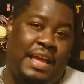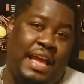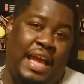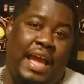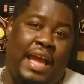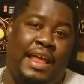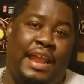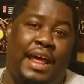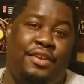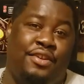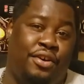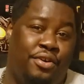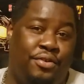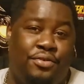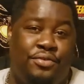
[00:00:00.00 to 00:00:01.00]
And I
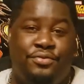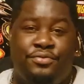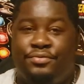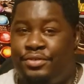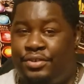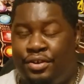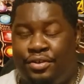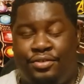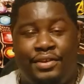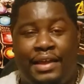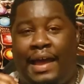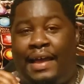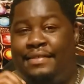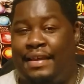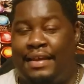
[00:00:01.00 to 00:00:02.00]
know you
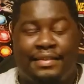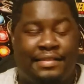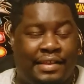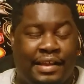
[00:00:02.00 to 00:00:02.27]
guys out